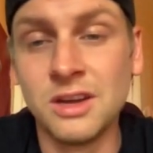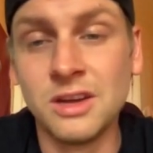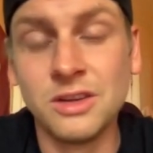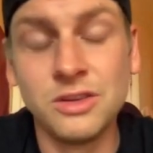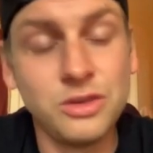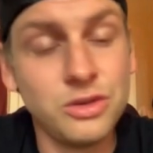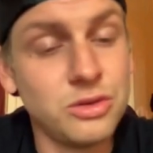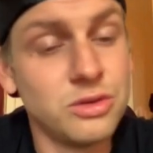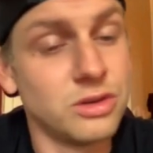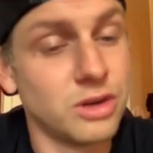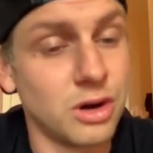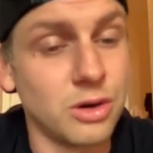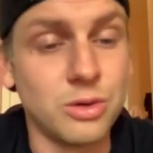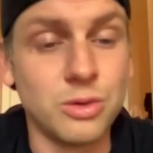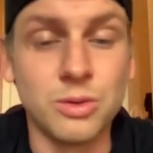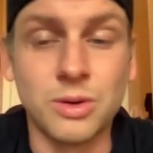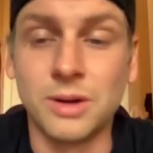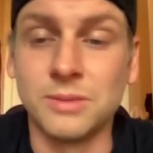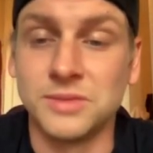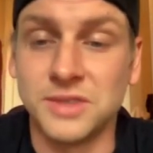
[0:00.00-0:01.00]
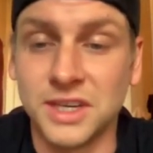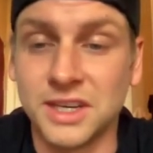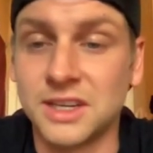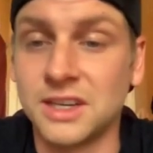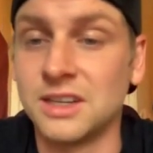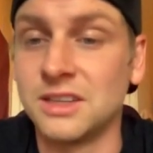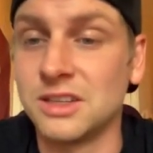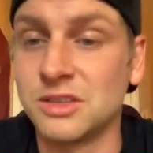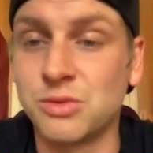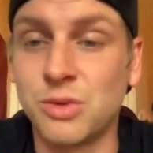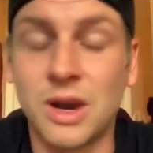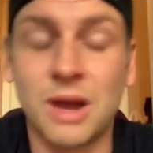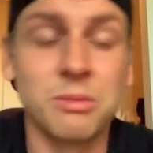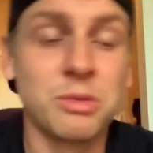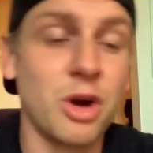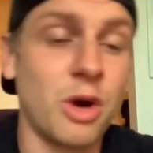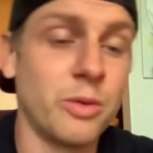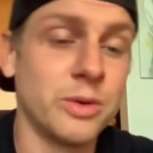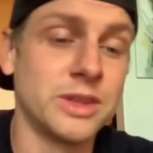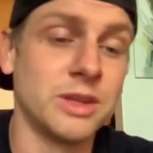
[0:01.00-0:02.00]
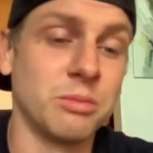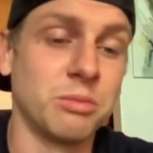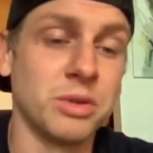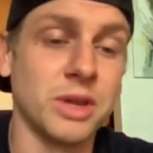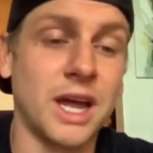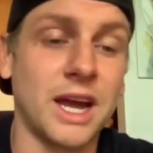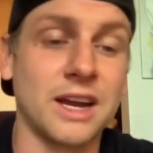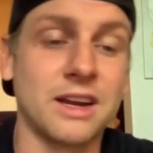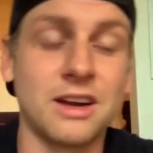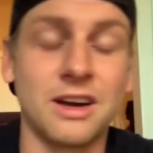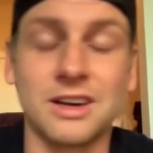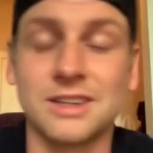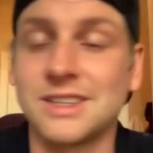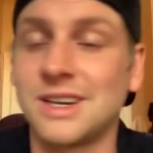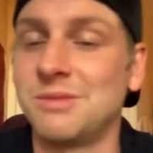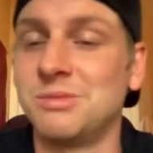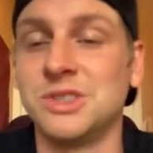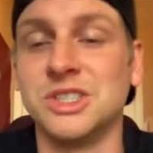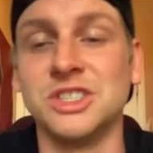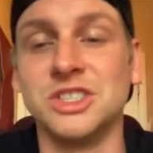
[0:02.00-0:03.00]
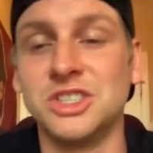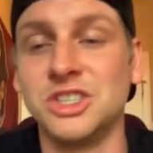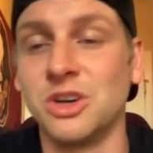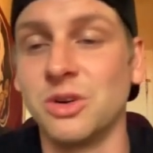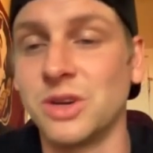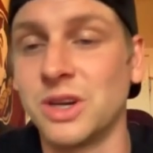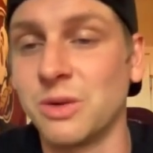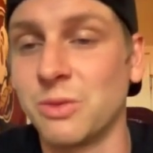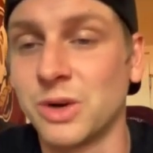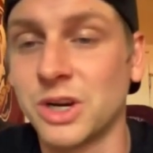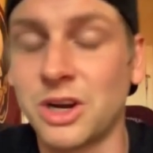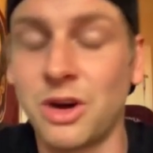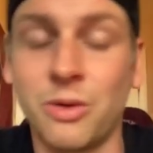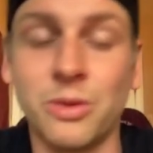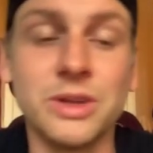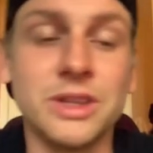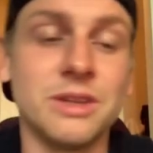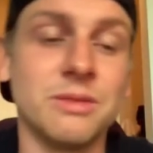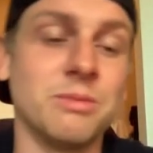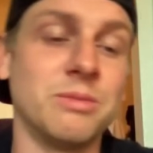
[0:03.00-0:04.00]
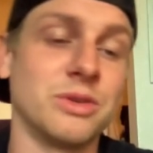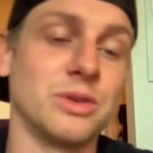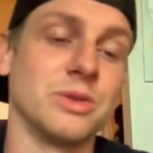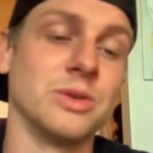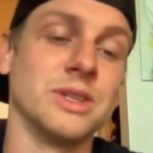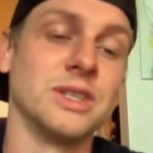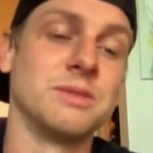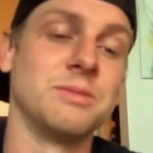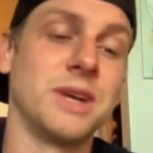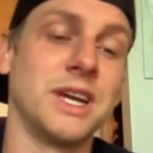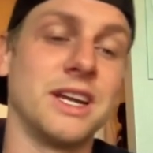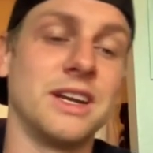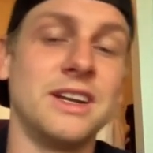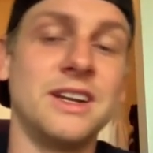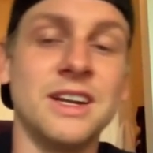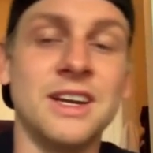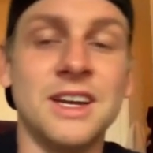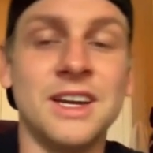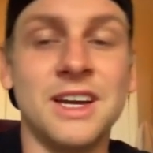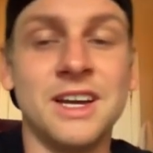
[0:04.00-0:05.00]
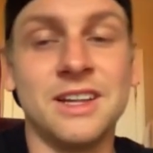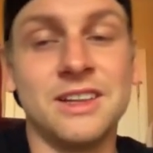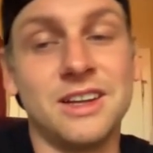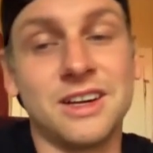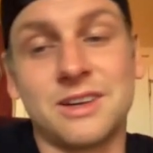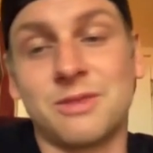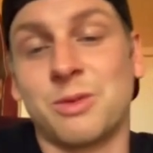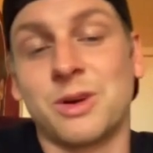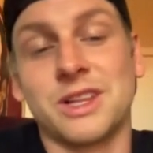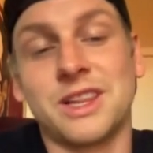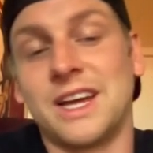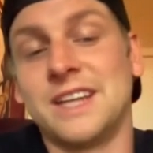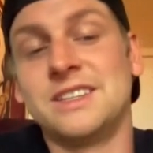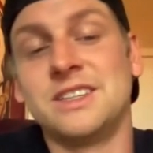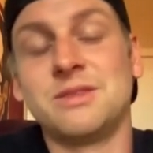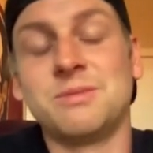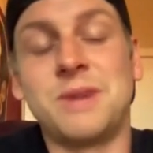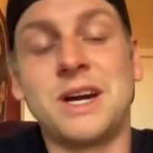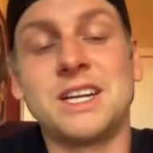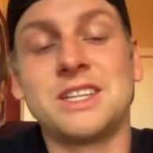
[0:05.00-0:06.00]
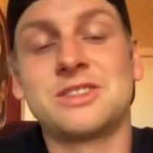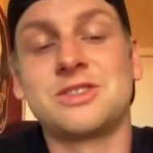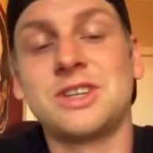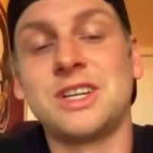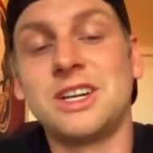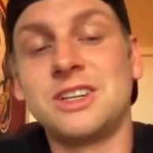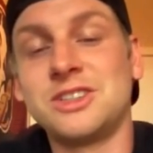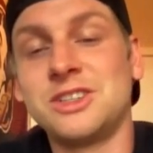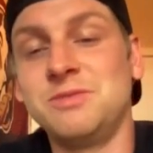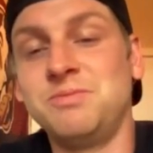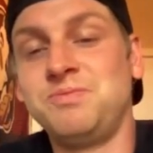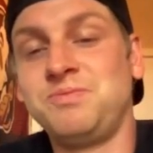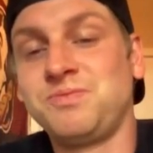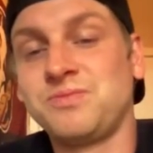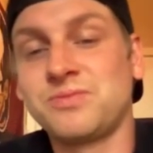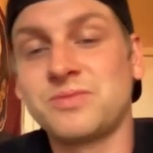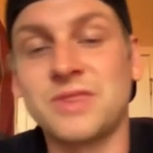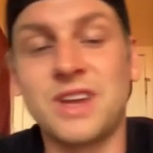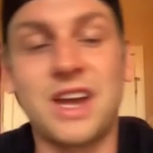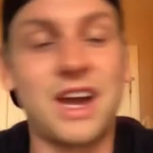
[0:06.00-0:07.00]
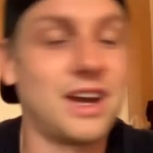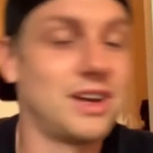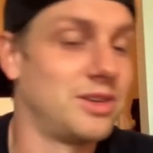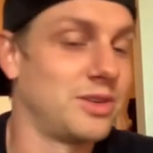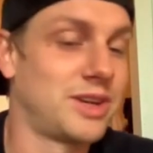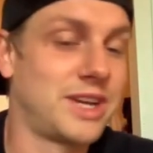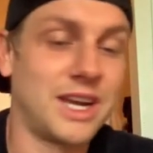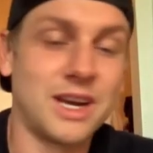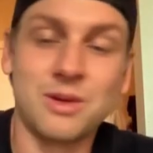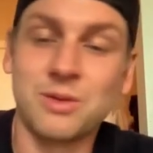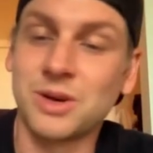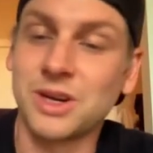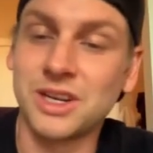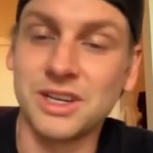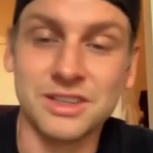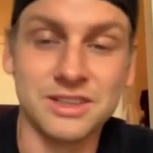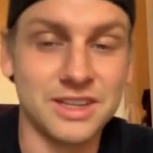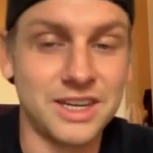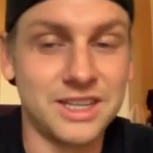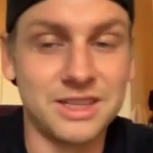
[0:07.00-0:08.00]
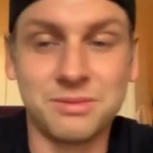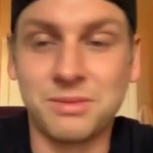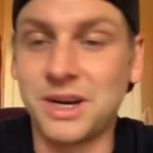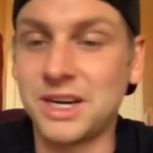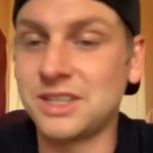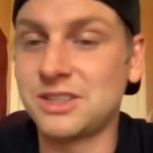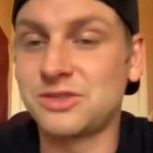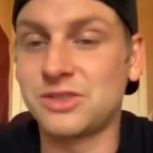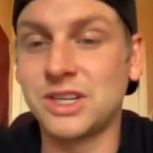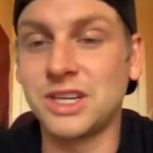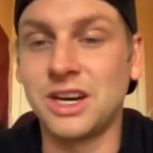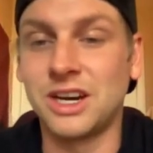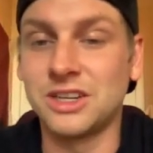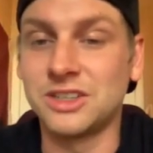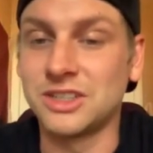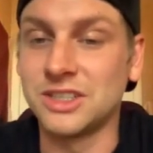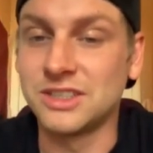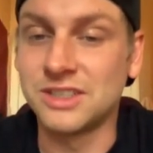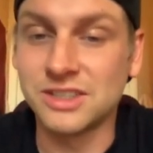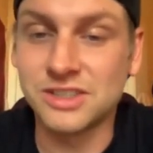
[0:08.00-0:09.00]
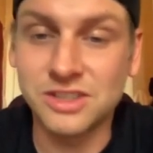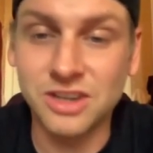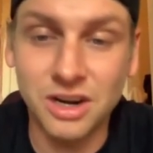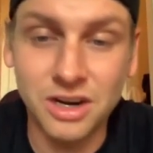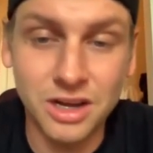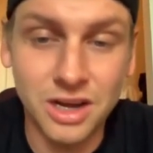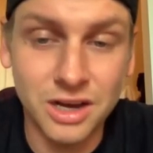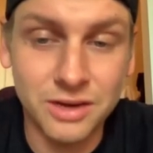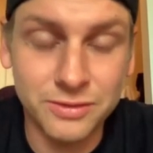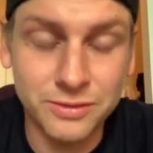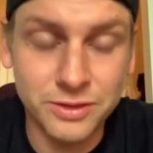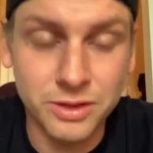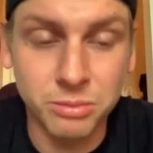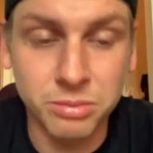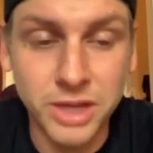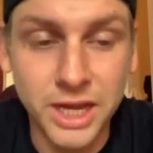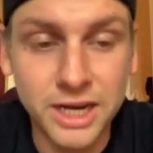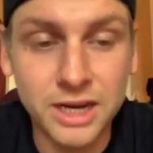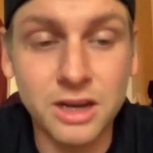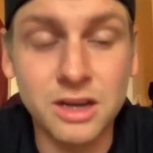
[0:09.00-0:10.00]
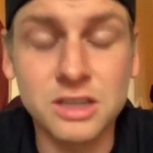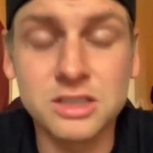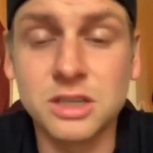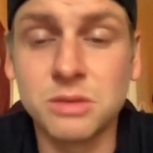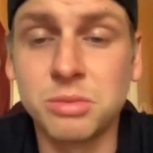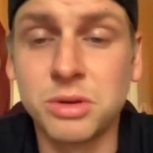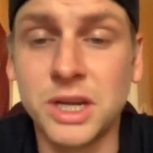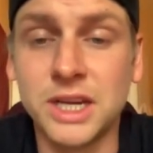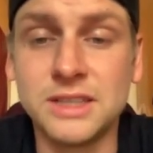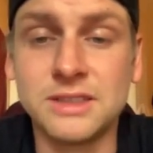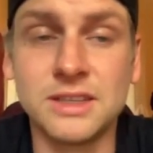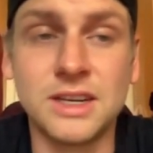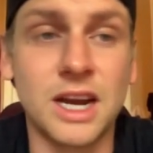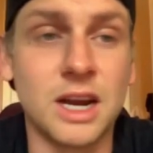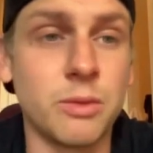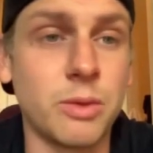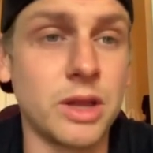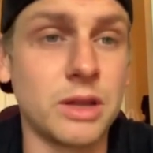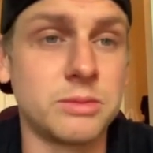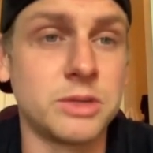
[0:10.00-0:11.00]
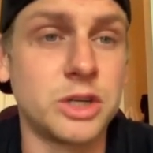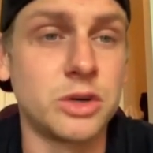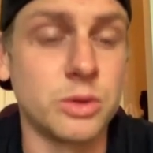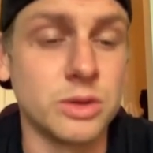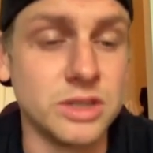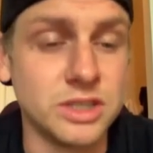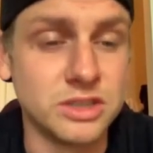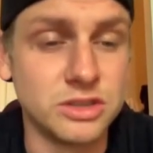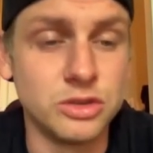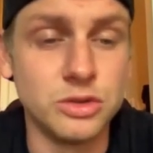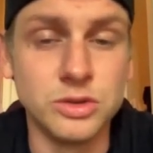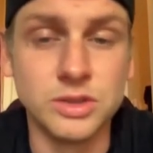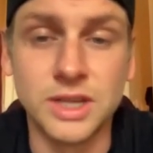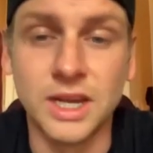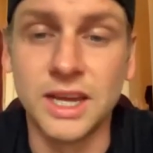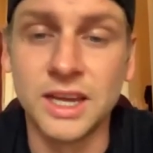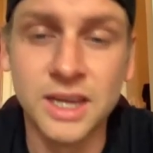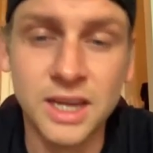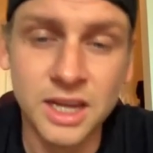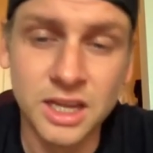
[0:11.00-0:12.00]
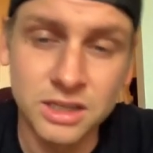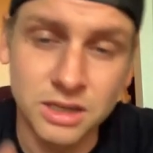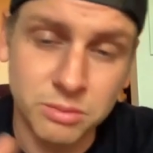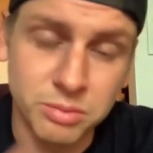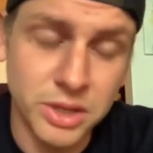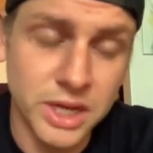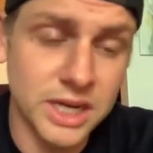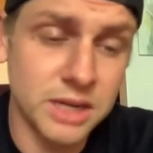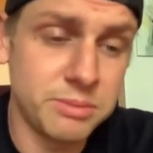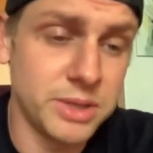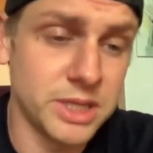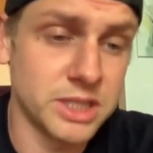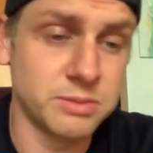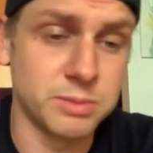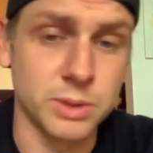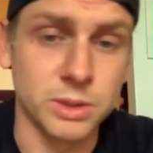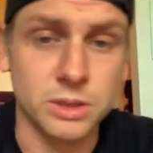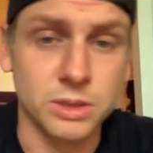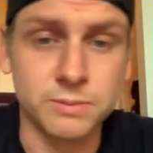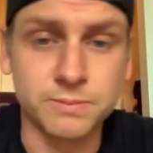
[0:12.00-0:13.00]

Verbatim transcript: You know who I'm taking in this one. I'm going with the Blackhawks. I'm just joking. We're going with the Bruins, man. Look, we're laying the minus three hundred. I don't care. We're going to lay the minus three hundred. To start off, the Blackhawks are playing tonight while I'm recording this Tuesday. They're playing in Pittsburgh.